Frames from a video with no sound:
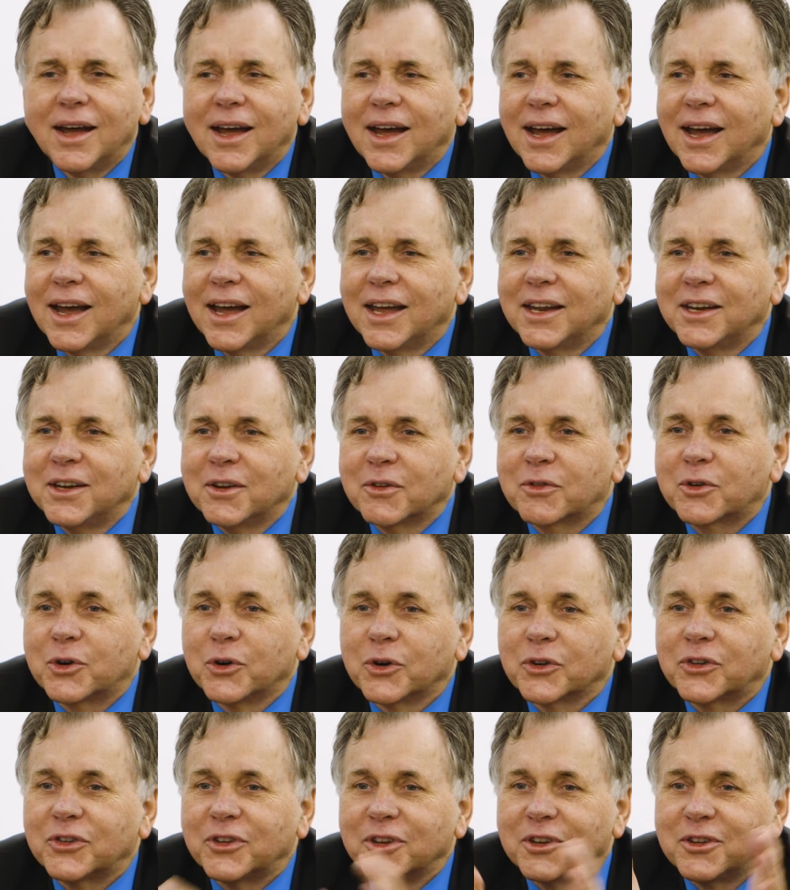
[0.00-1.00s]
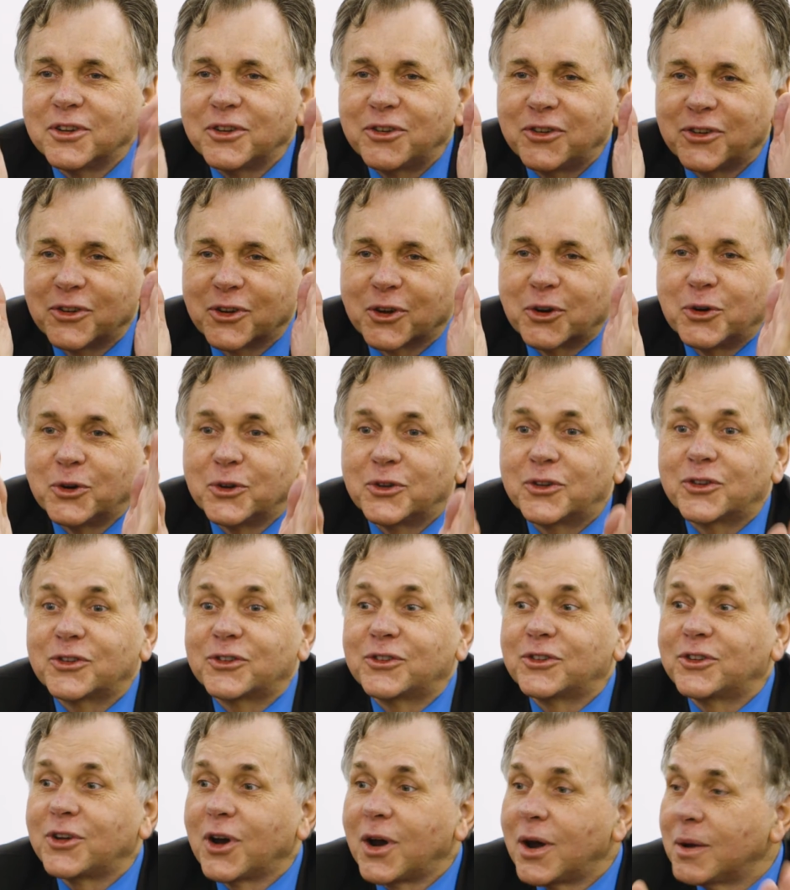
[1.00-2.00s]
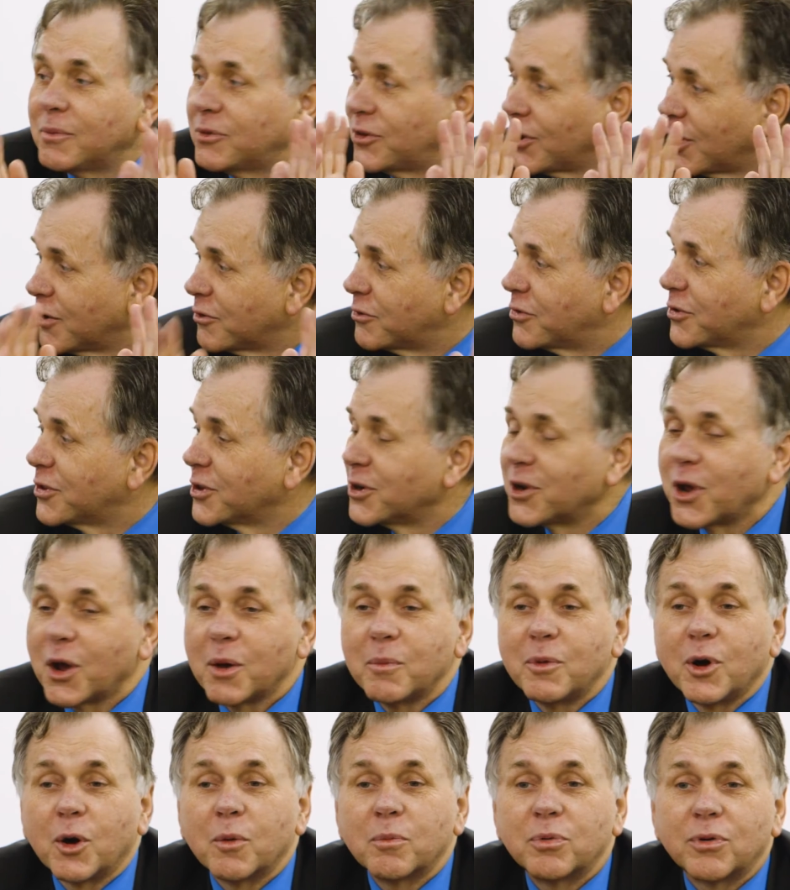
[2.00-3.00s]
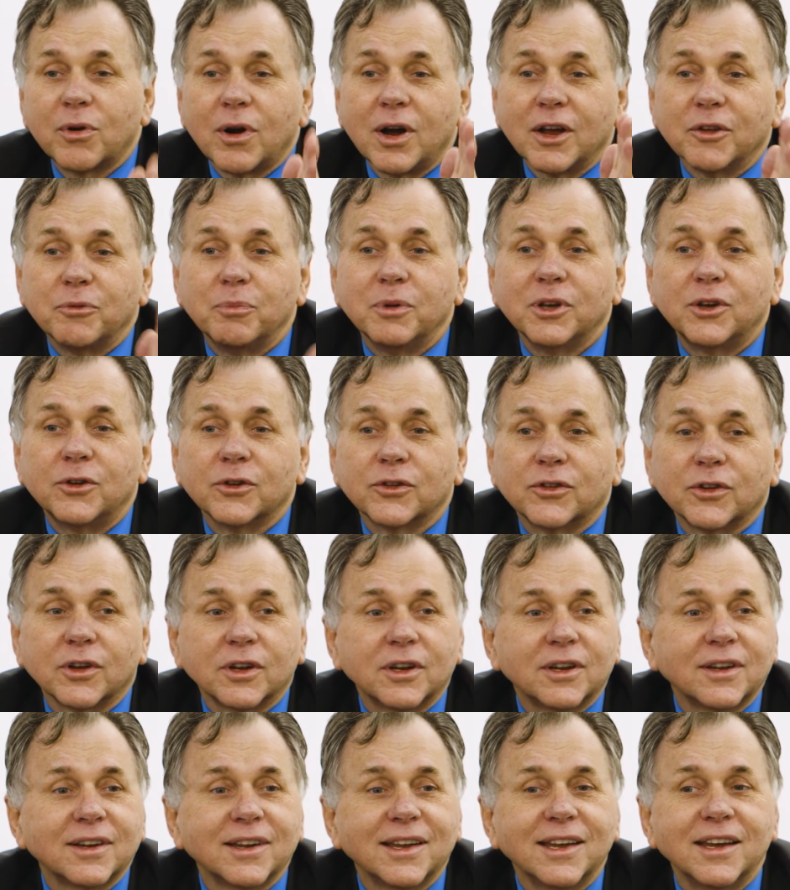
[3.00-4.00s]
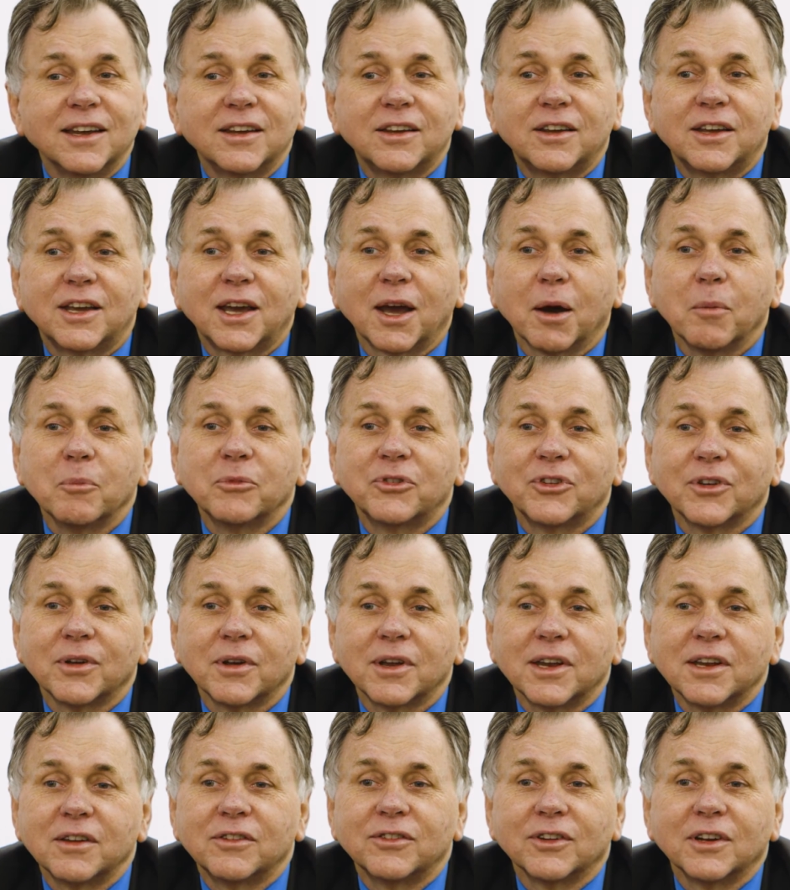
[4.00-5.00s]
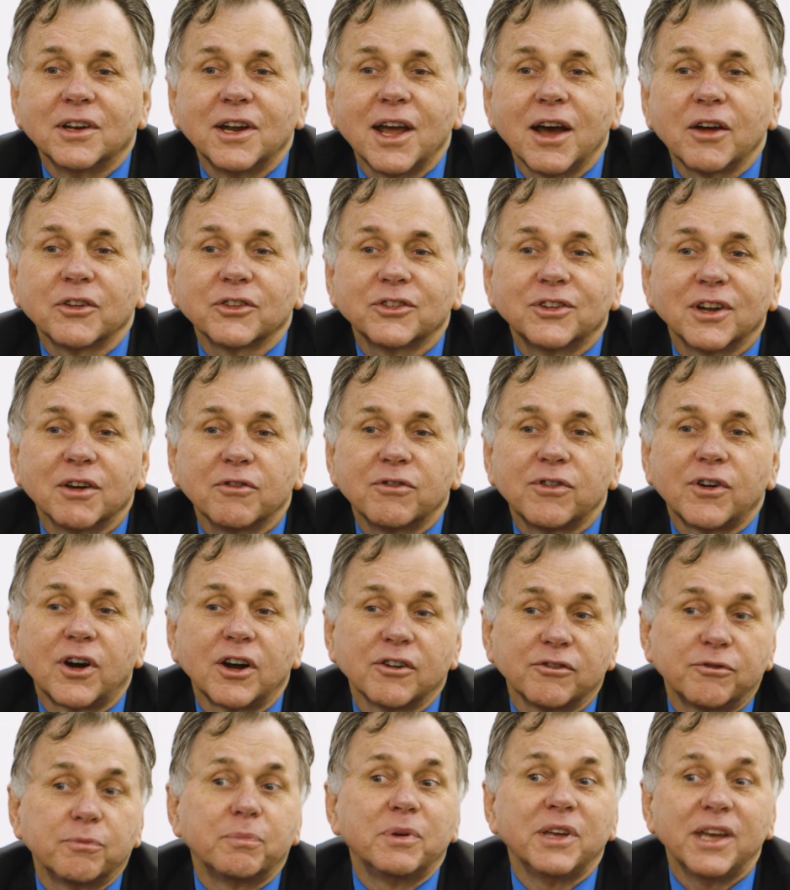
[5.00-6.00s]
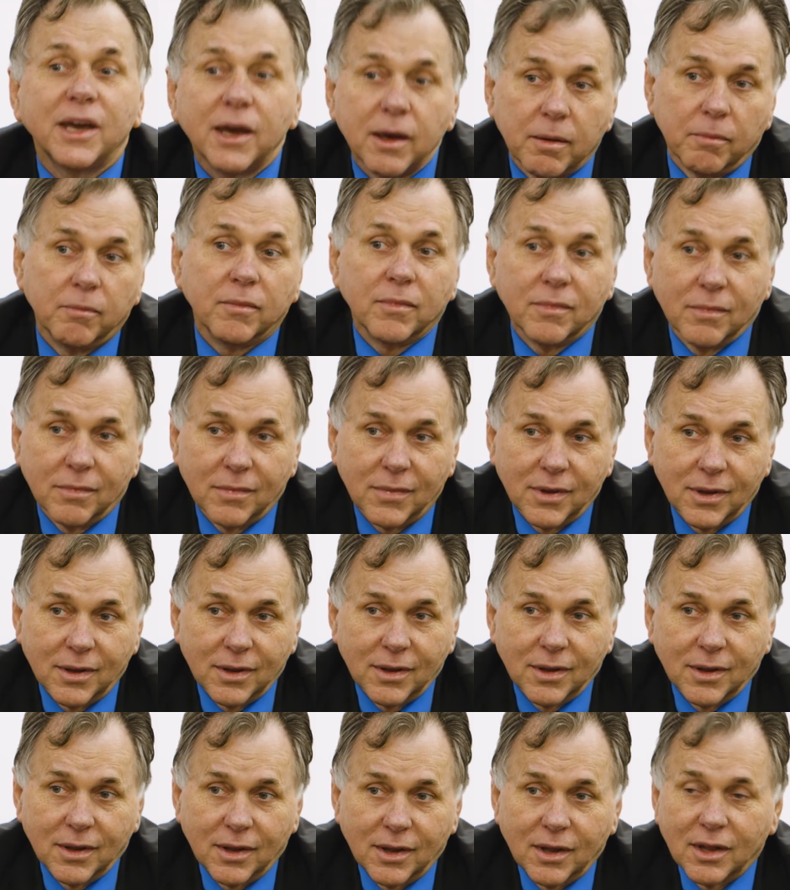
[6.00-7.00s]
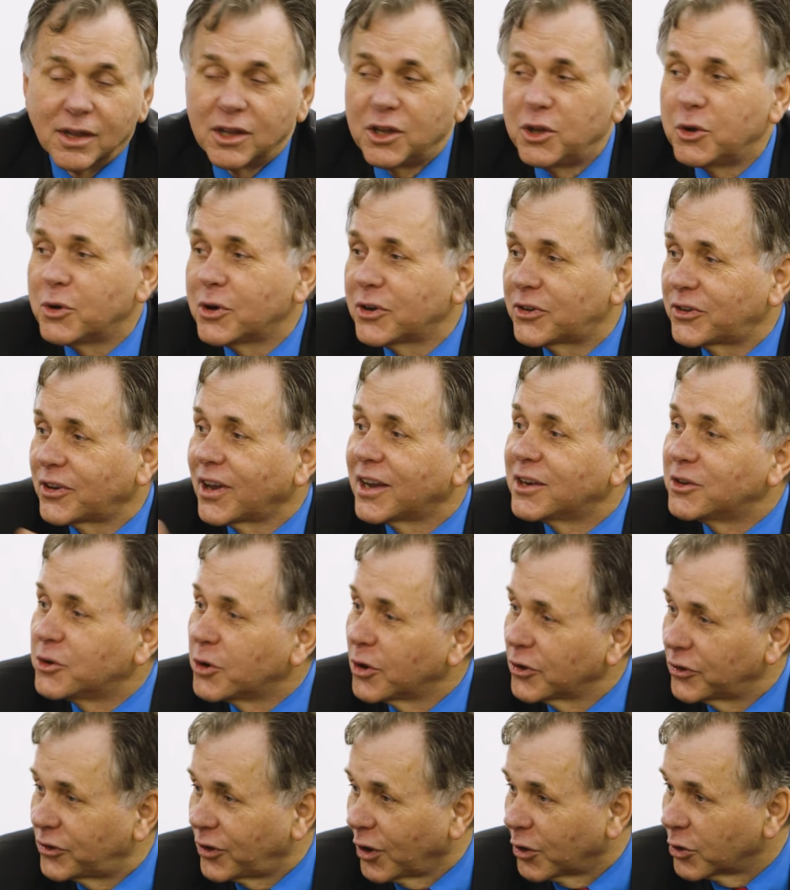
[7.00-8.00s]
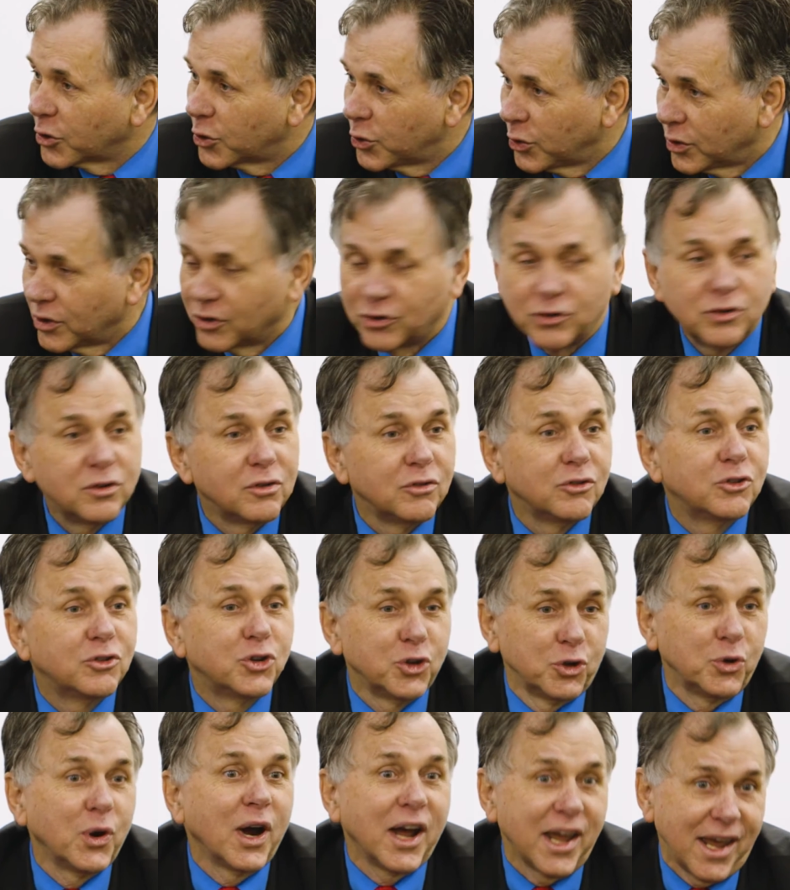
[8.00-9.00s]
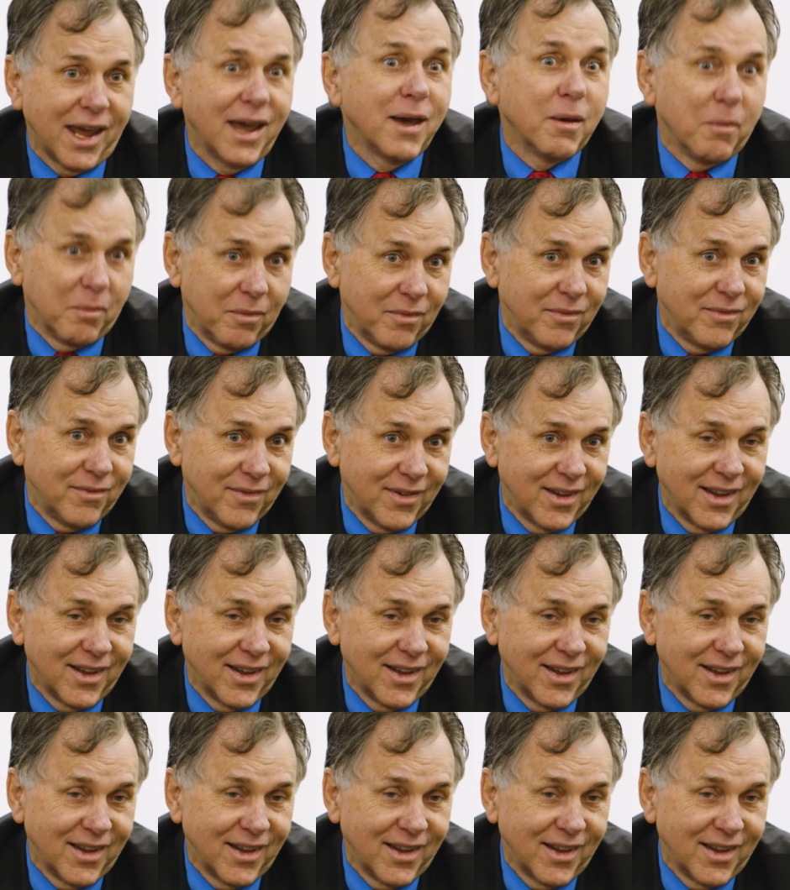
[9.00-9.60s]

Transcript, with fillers: and of course, this is a good time zone for the Nobel Prize because it, it comes, is announced at 5 p.m. USA, not so good, 2 a.m.